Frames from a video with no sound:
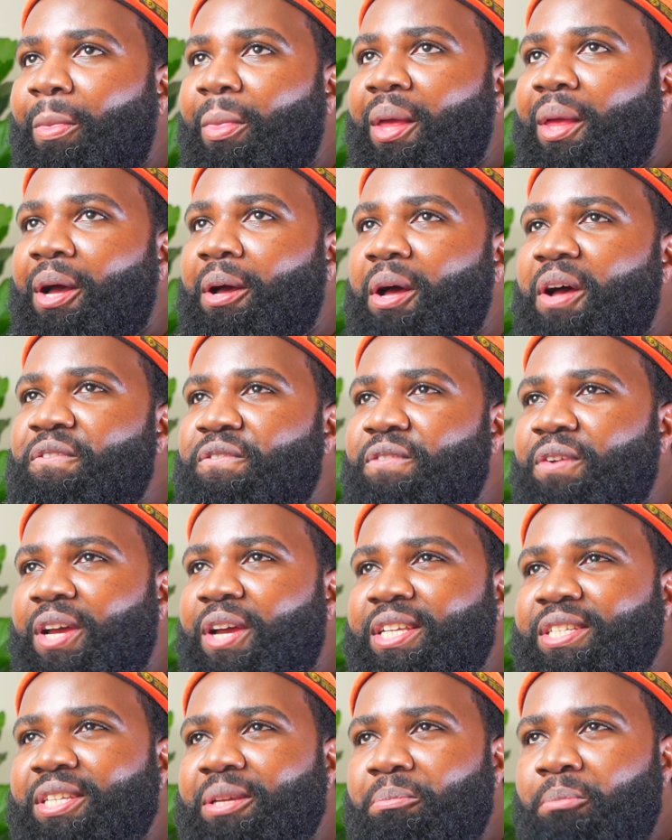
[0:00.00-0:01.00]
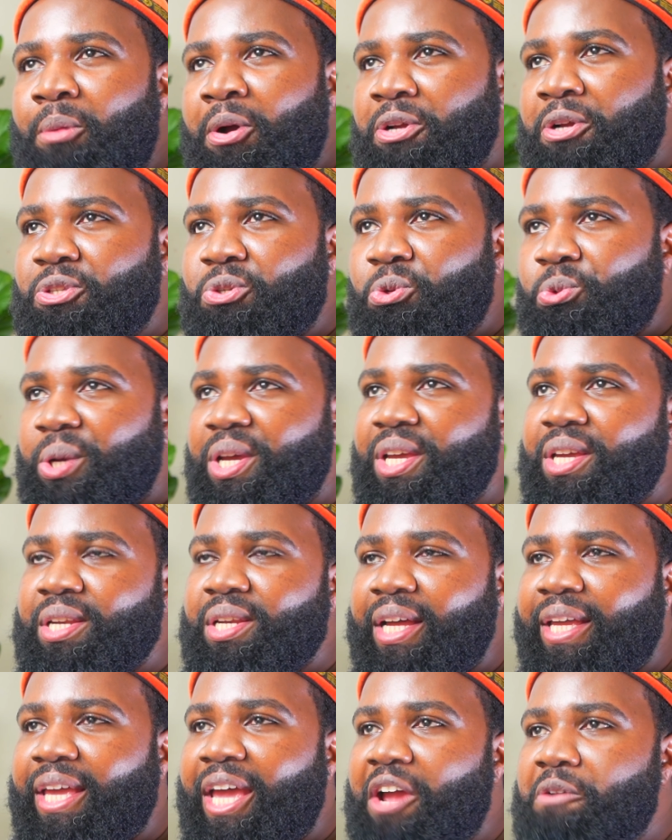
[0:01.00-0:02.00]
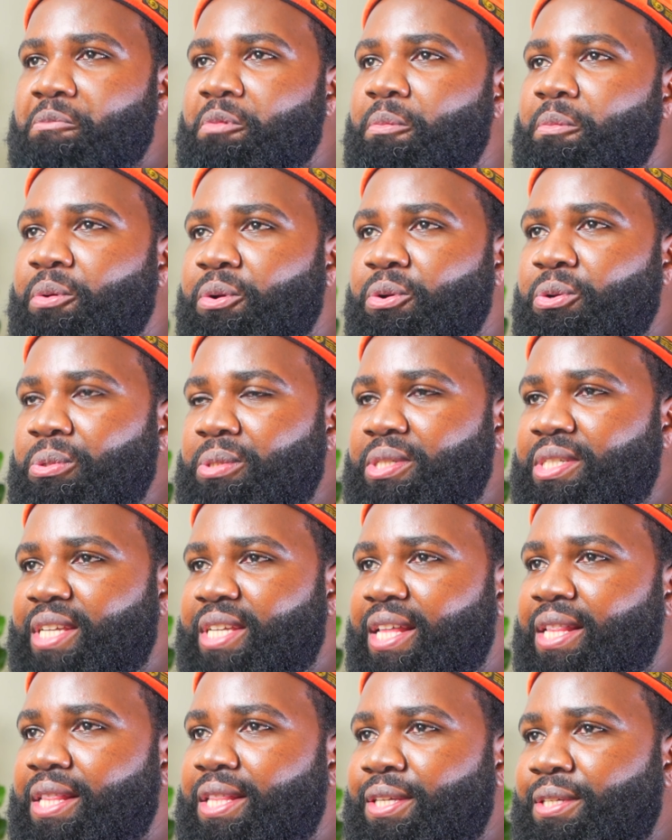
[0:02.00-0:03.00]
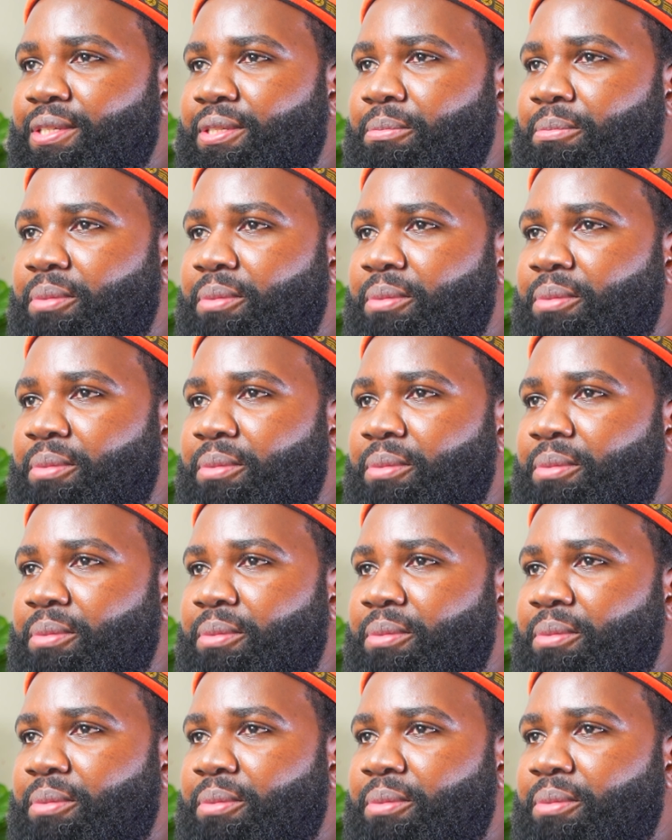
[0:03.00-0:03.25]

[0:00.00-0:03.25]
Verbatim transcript: Uh, is it Mark Twain? I can't remember who said this,